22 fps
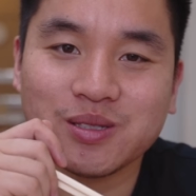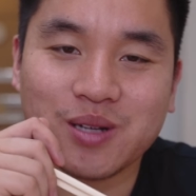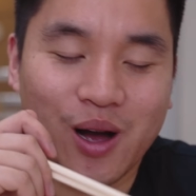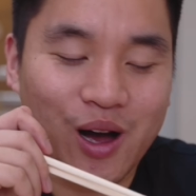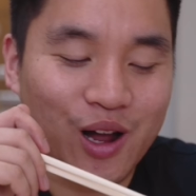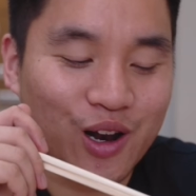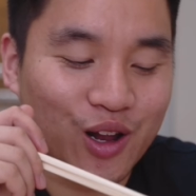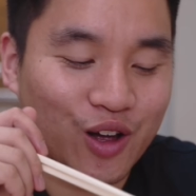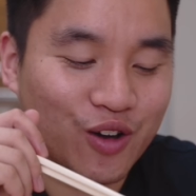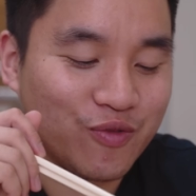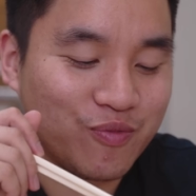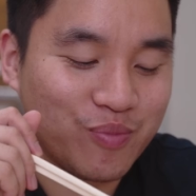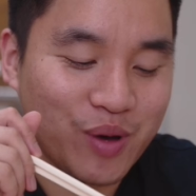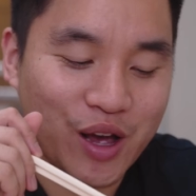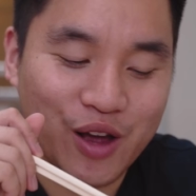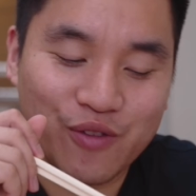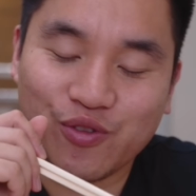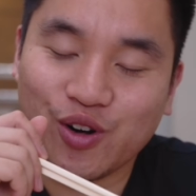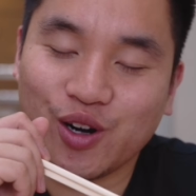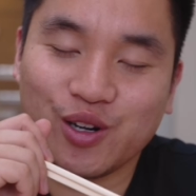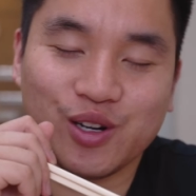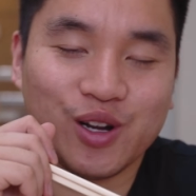I love
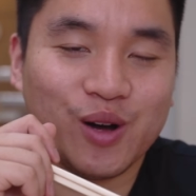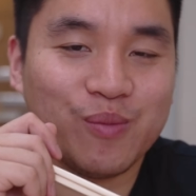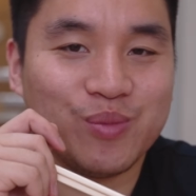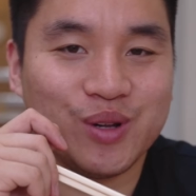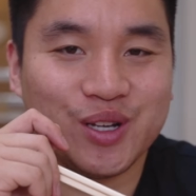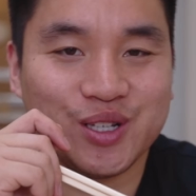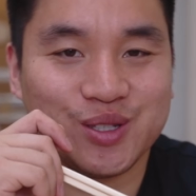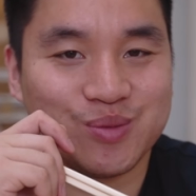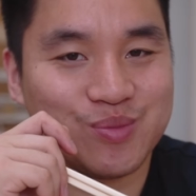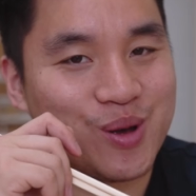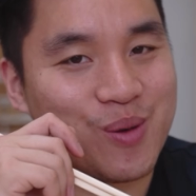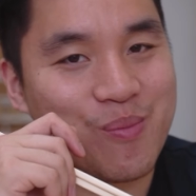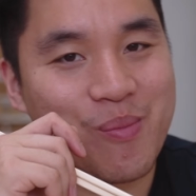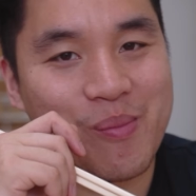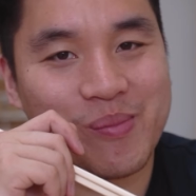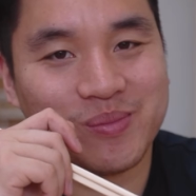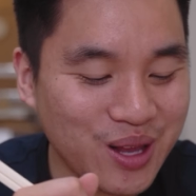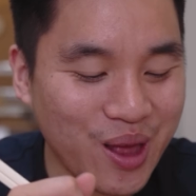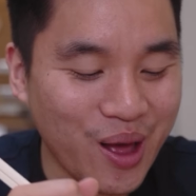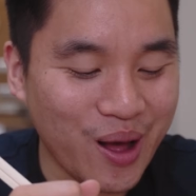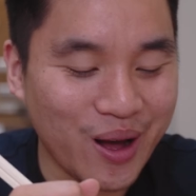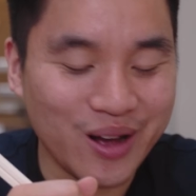pan-fried dumplings, man.
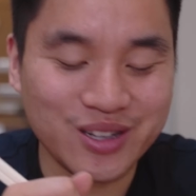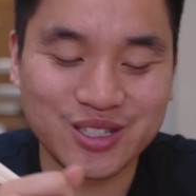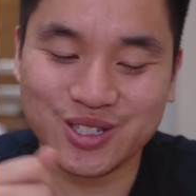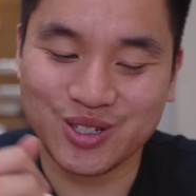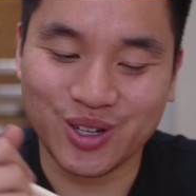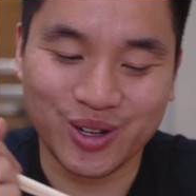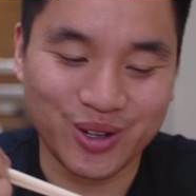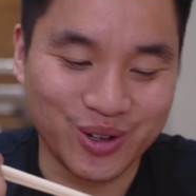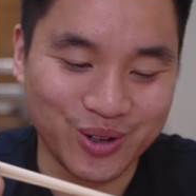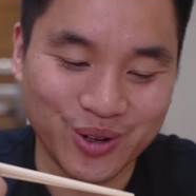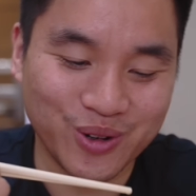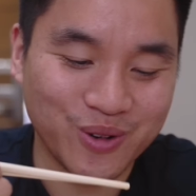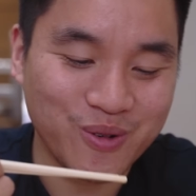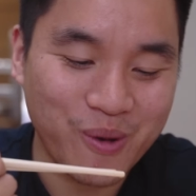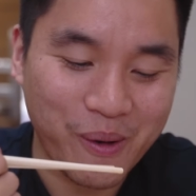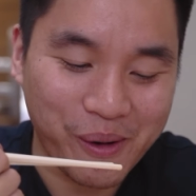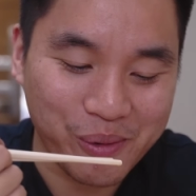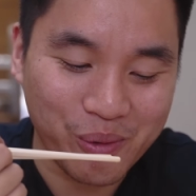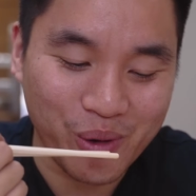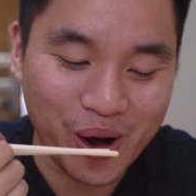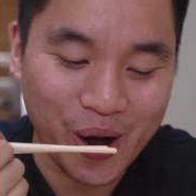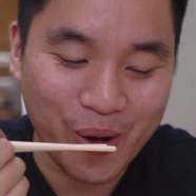That's so good.
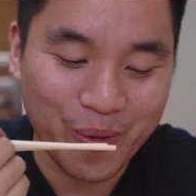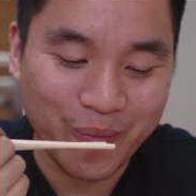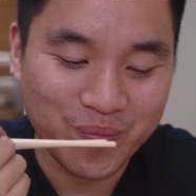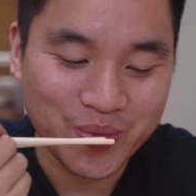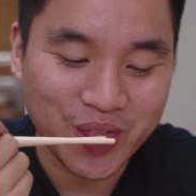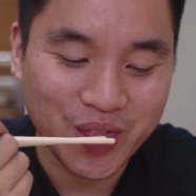Wow.